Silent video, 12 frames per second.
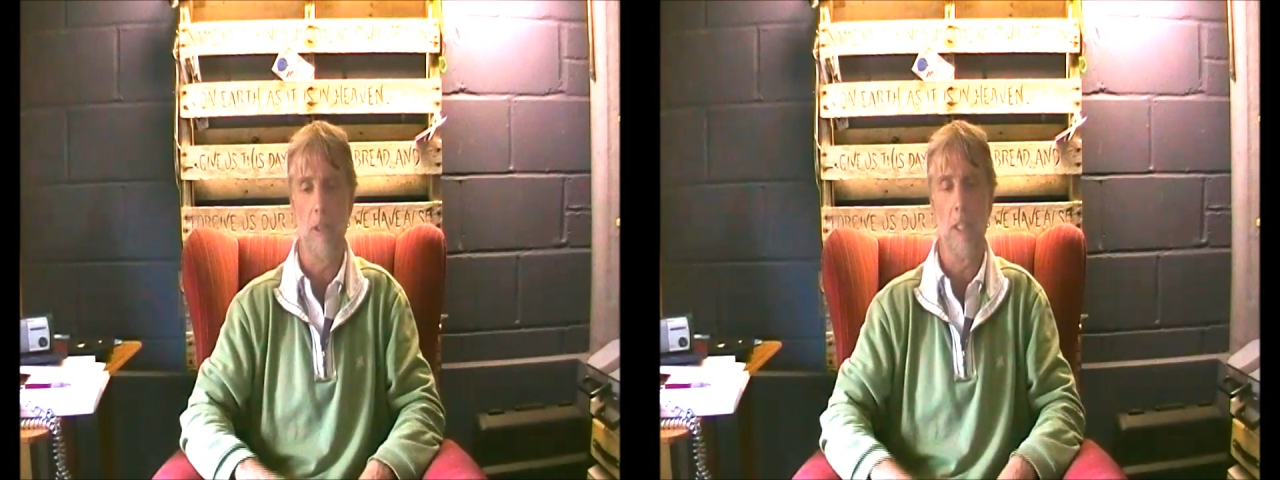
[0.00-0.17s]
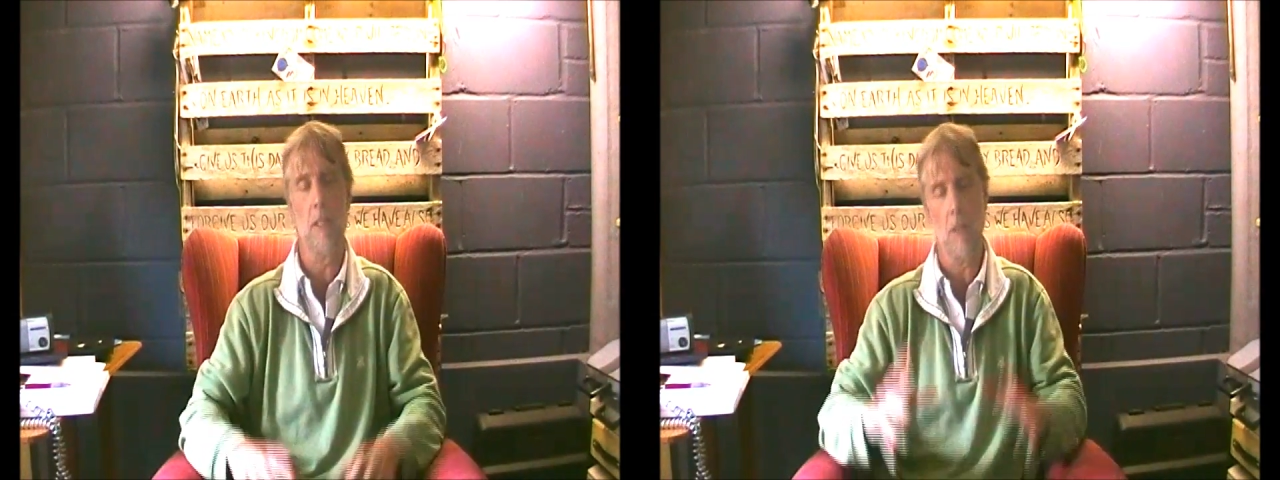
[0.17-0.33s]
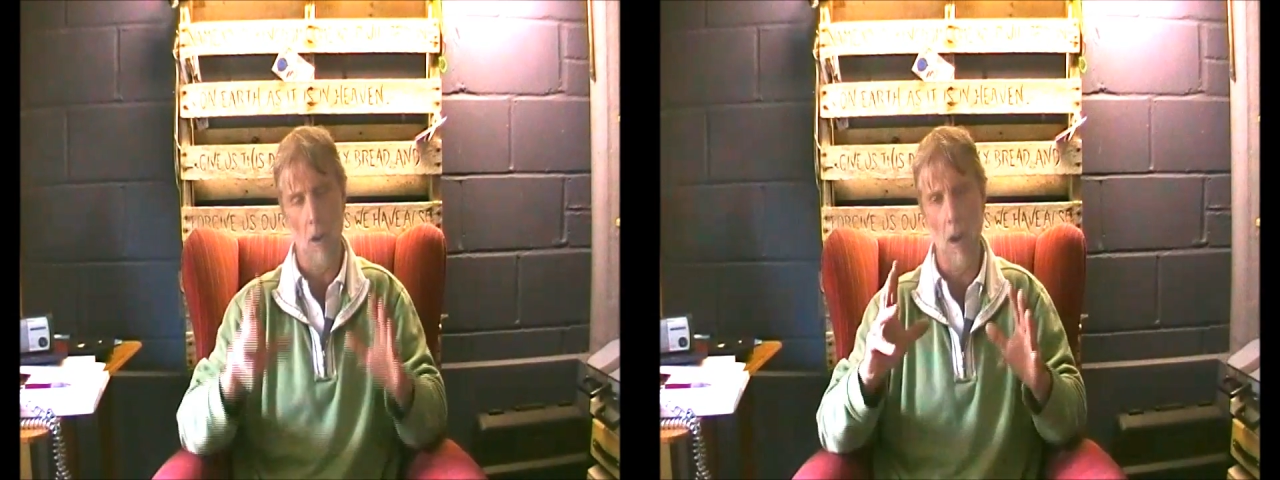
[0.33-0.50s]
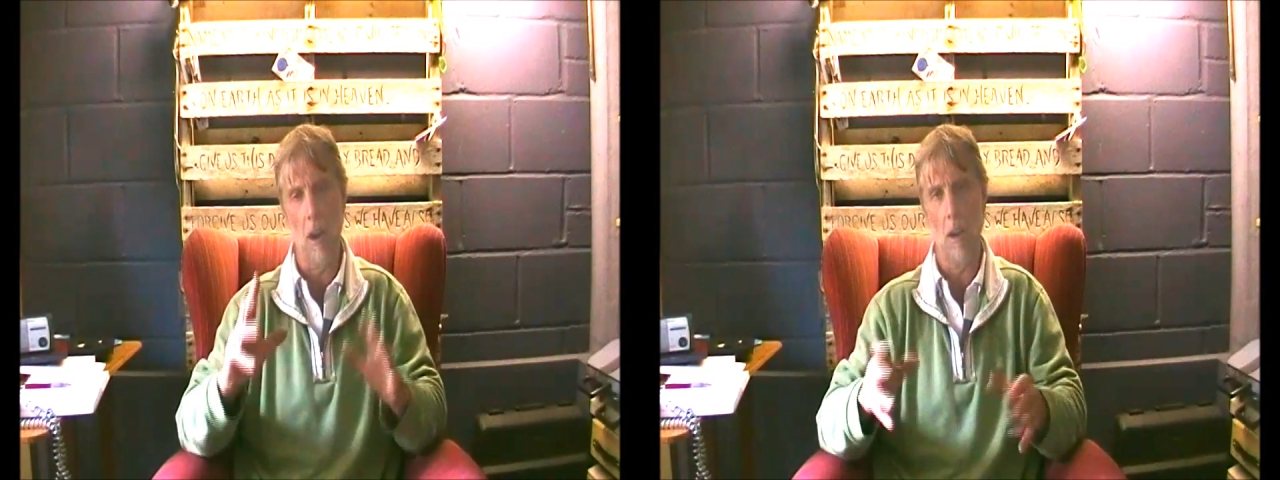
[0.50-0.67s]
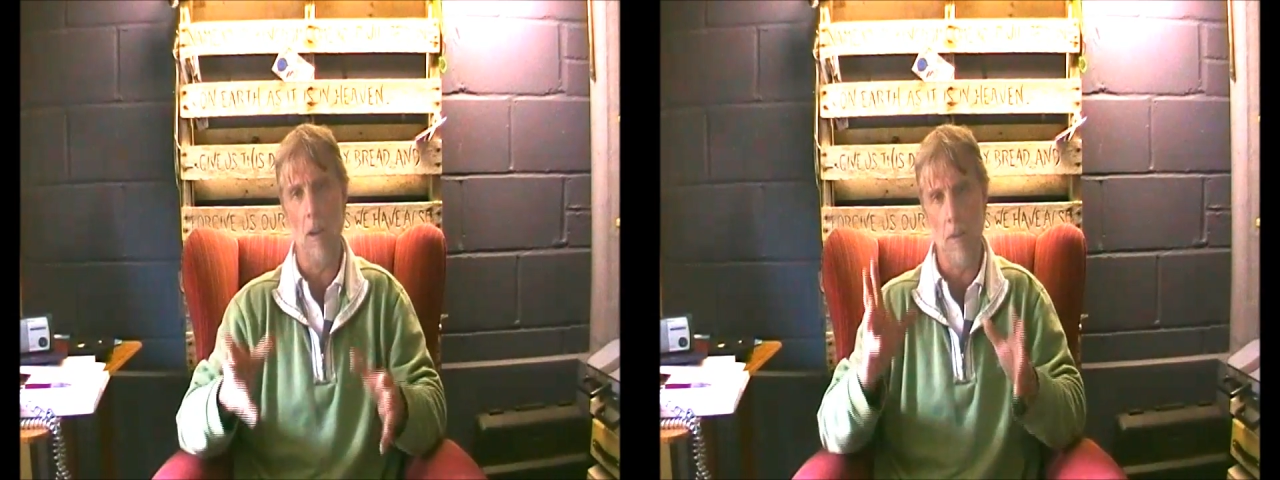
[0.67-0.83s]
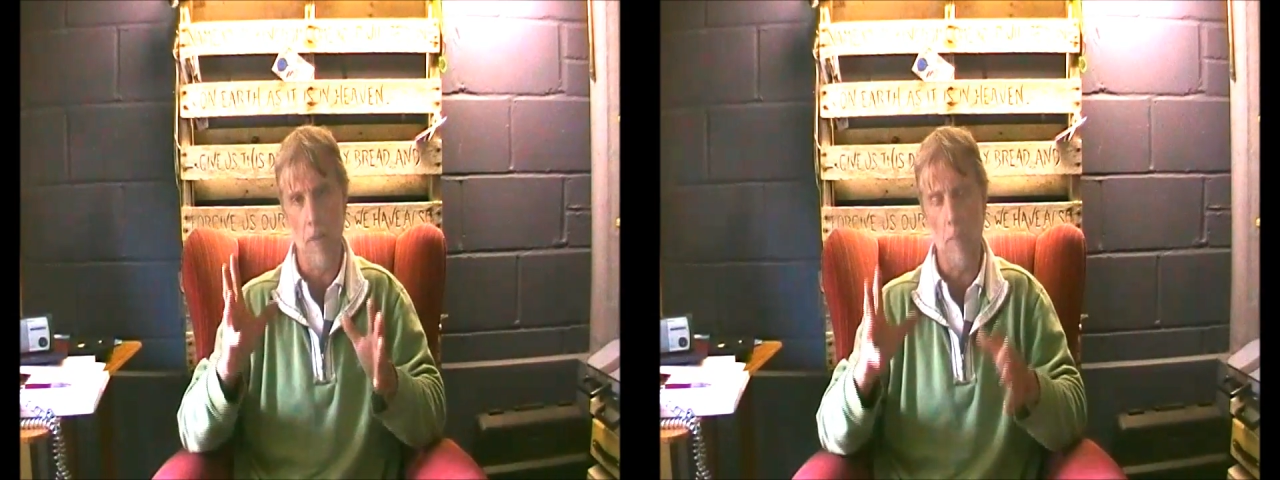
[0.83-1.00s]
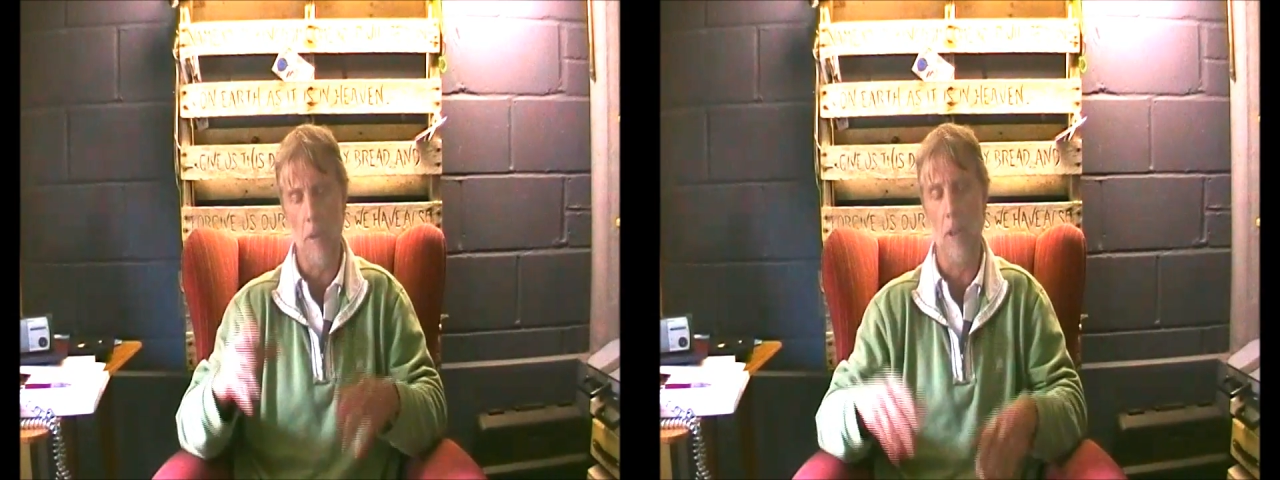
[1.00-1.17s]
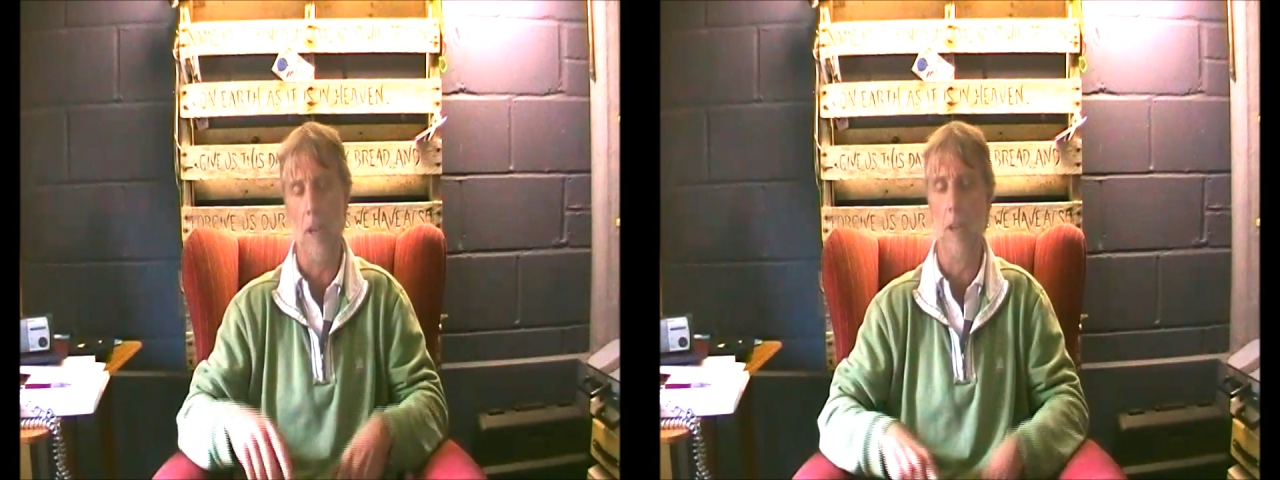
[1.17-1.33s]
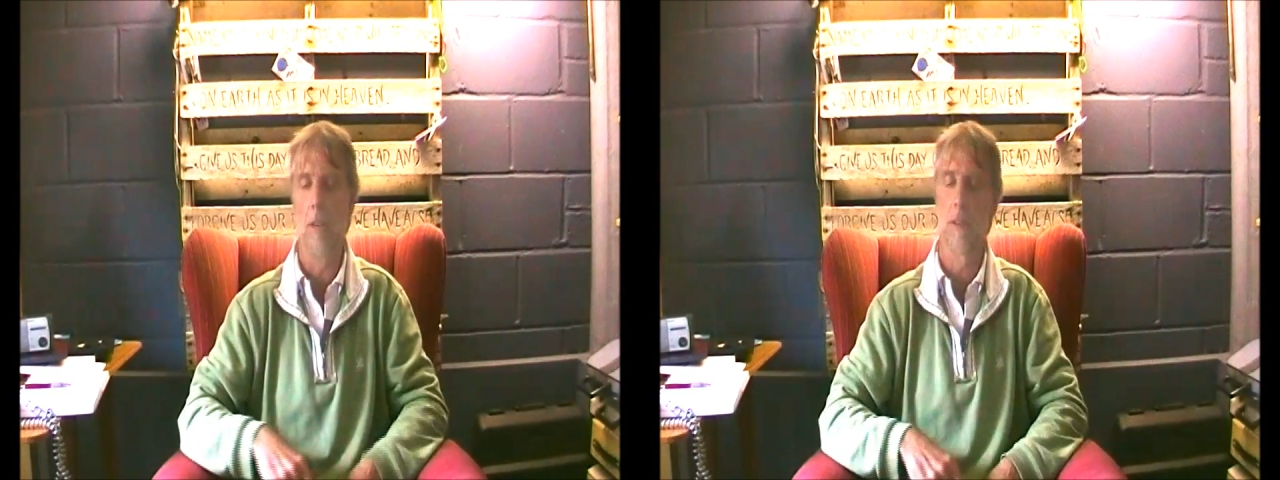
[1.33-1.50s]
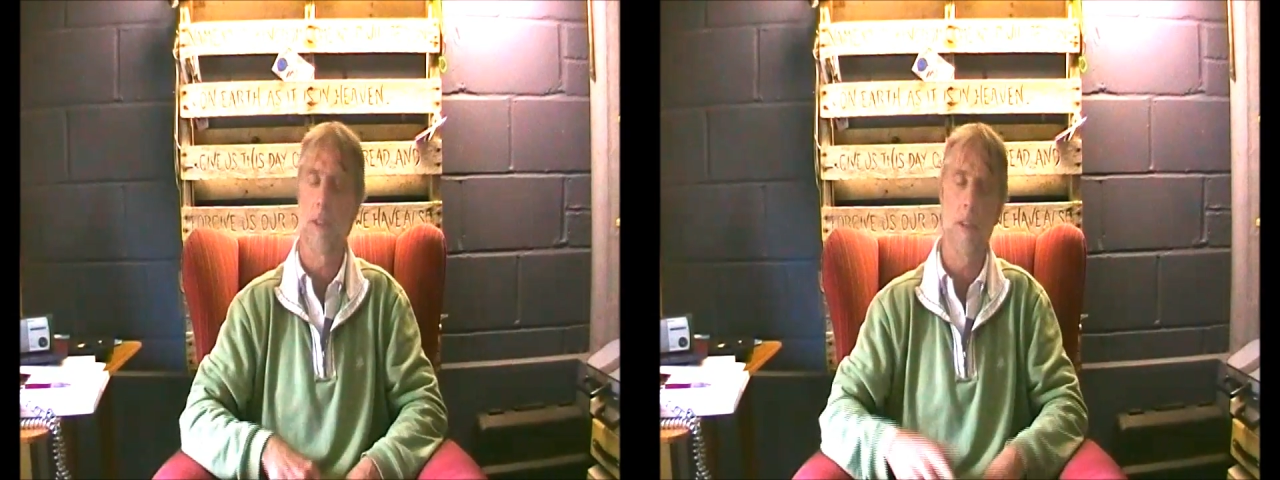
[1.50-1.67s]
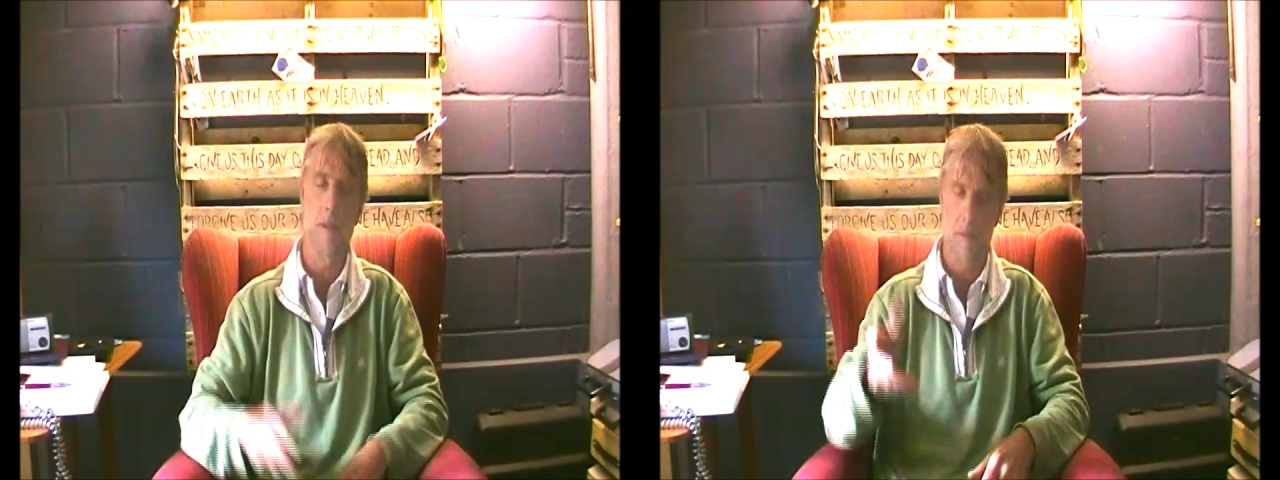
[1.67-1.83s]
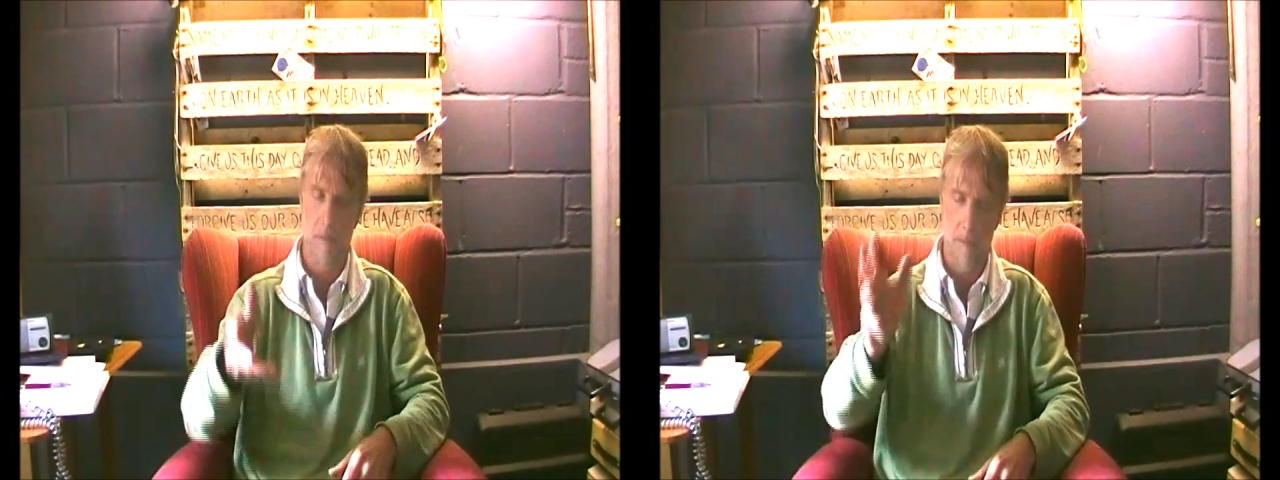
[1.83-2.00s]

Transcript: He said, oh, I live up in the hills, so I'll